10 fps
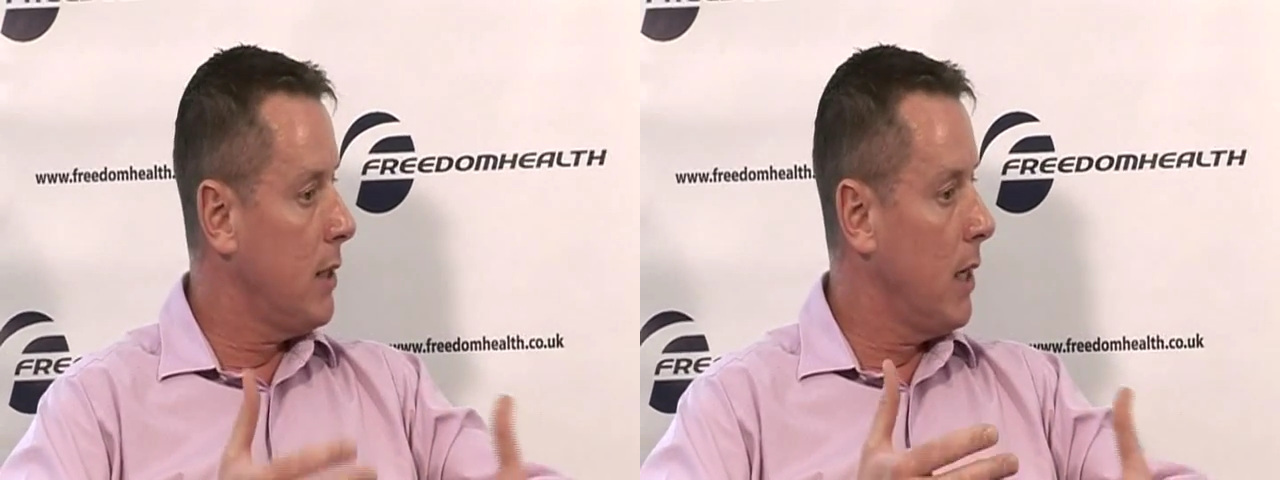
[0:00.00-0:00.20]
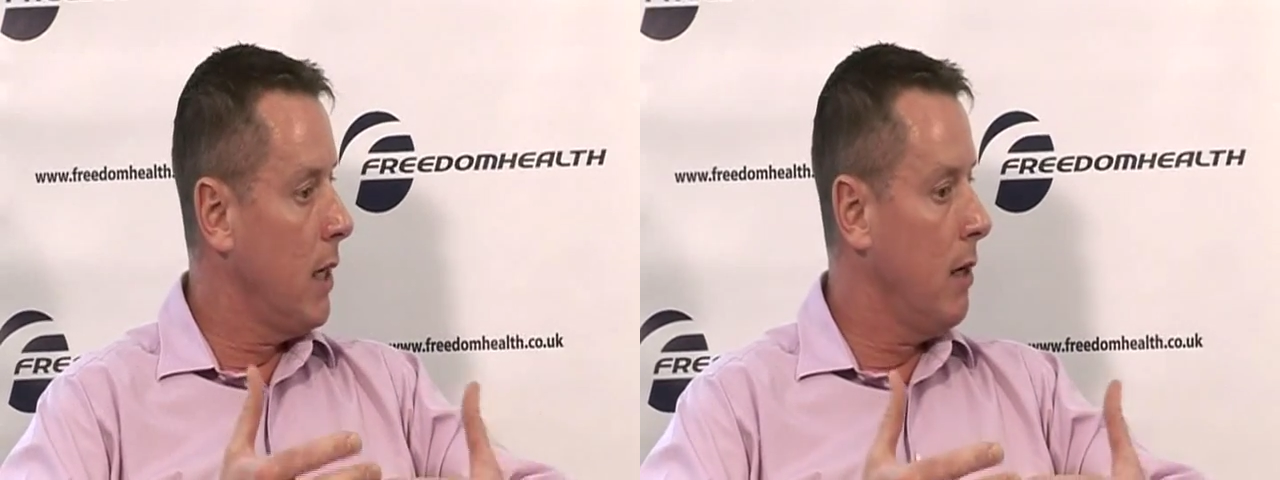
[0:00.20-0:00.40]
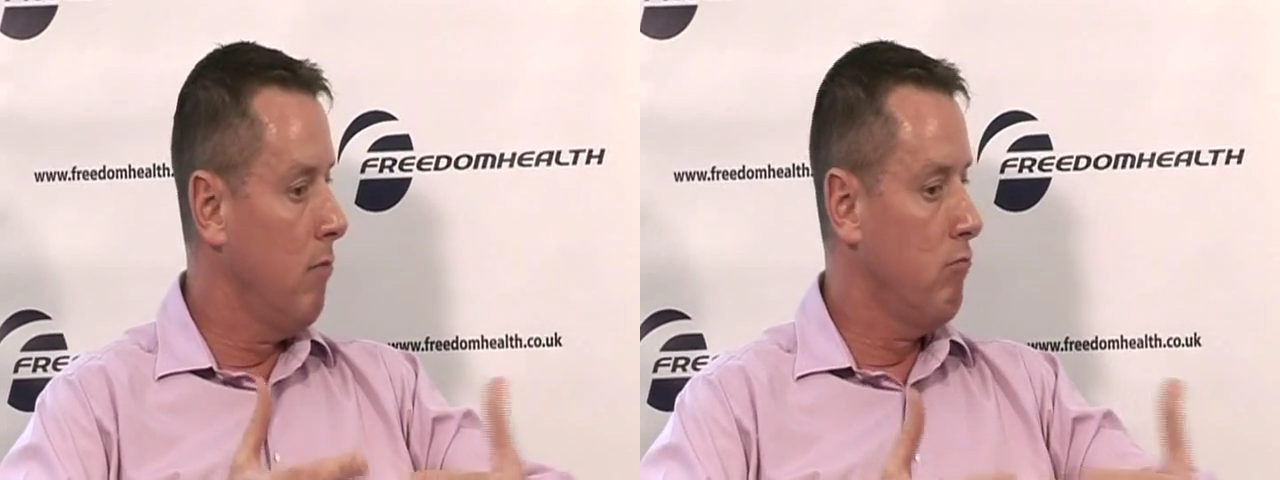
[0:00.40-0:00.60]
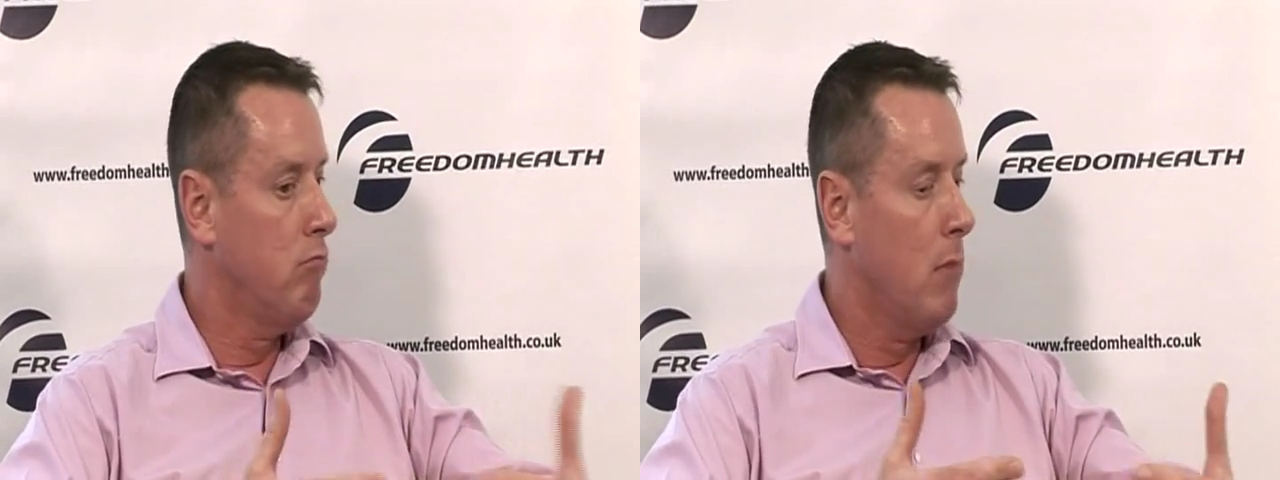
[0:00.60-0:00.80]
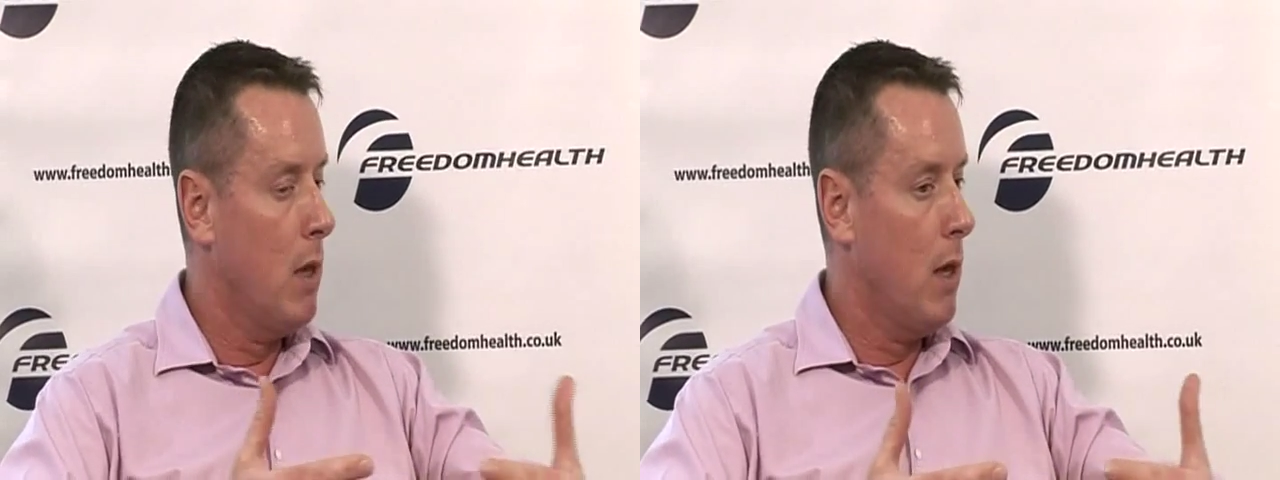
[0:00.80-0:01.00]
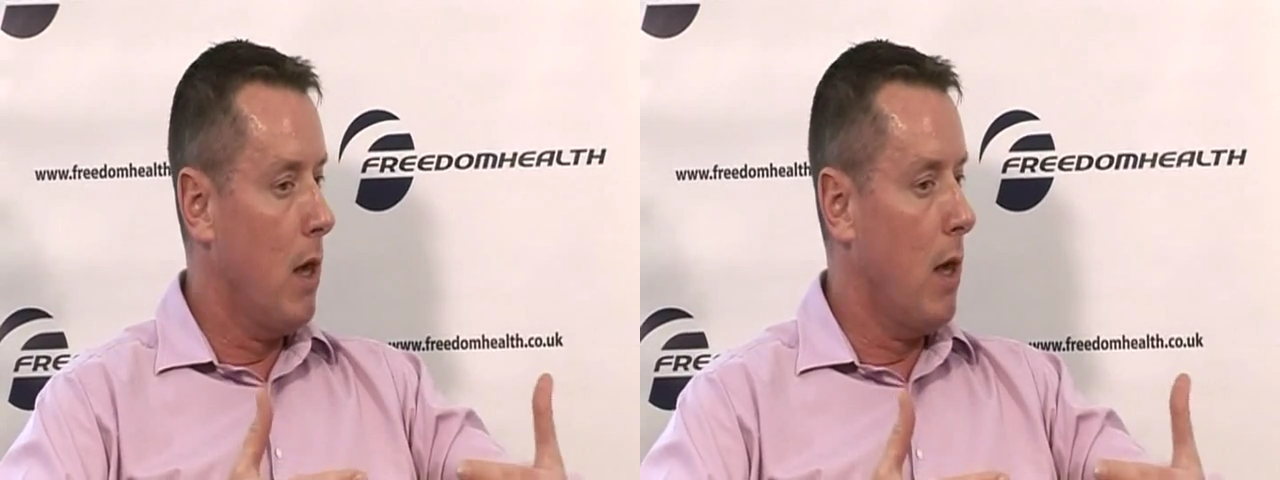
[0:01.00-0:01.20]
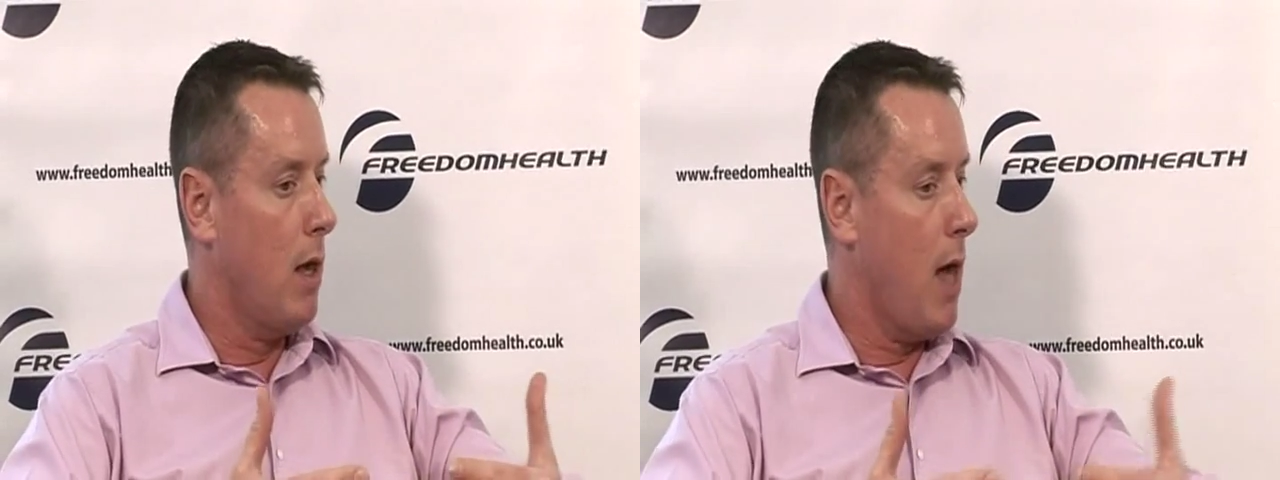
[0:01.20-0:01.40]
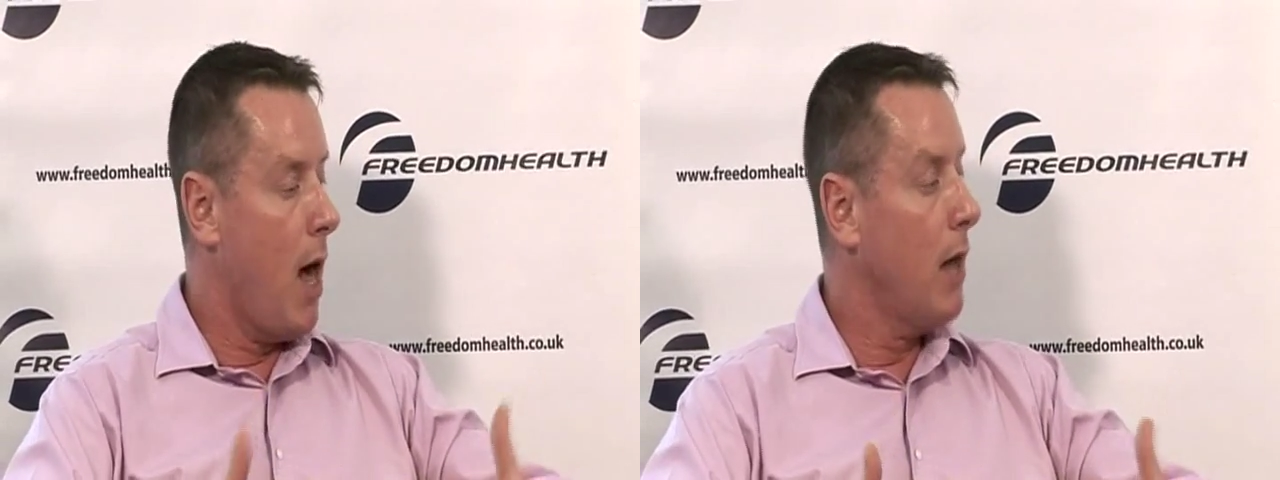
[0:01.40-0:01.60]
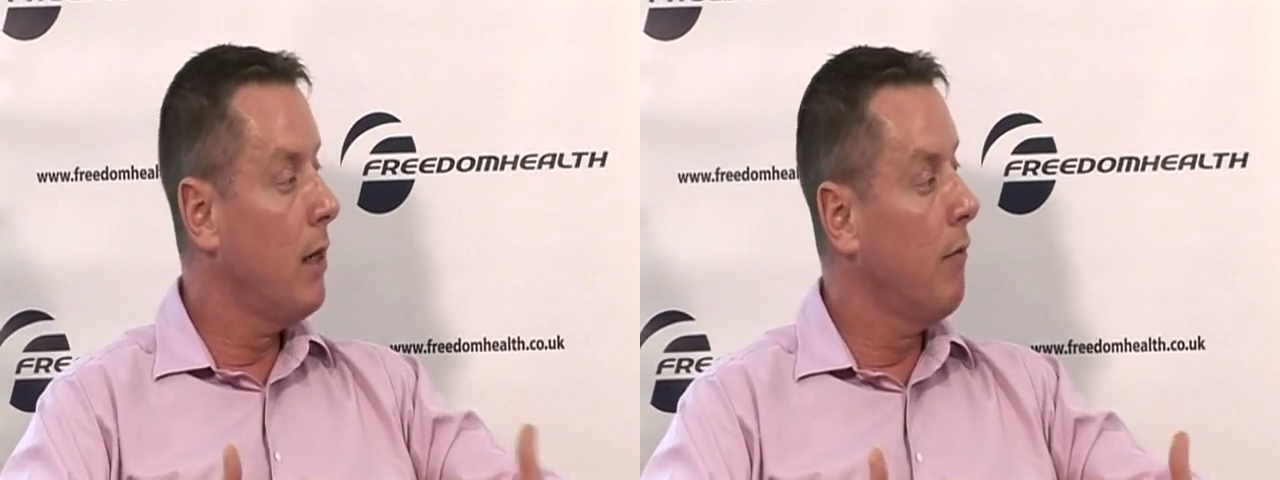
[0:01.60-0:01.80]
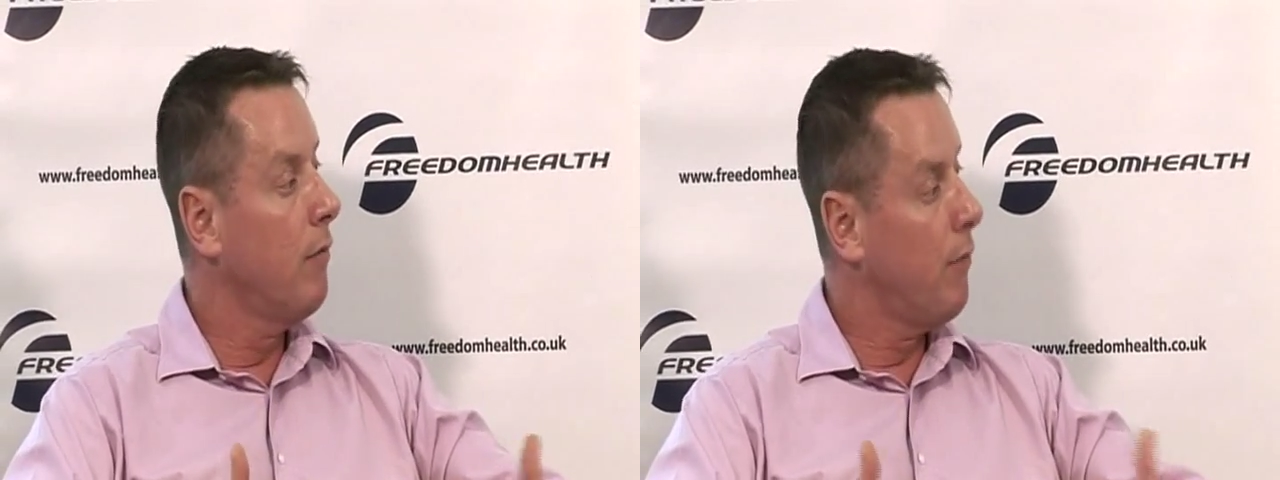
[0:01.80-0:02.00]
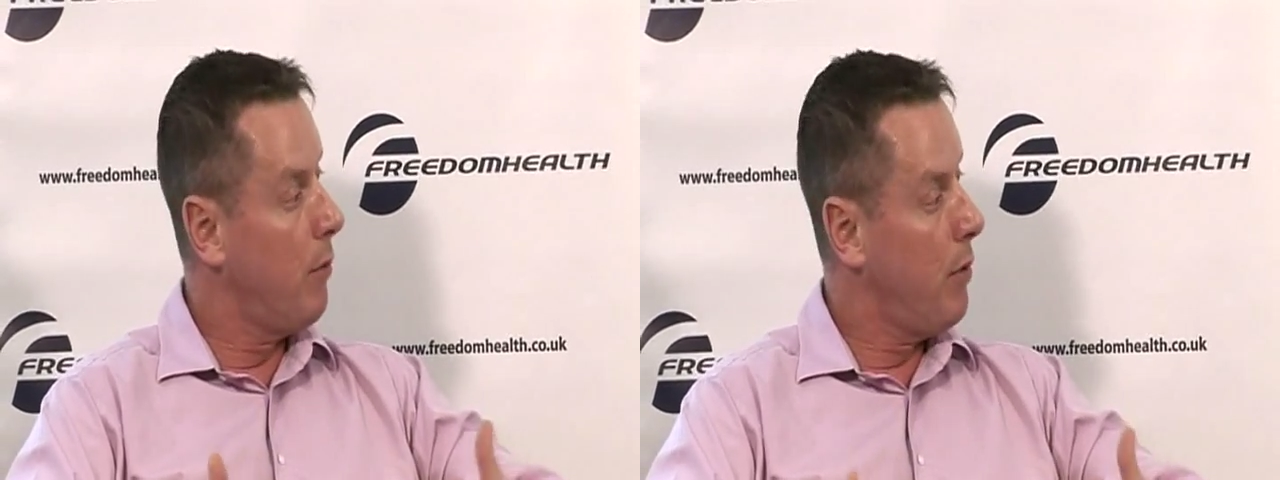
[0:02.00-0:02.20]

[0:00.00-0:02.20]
a high level for a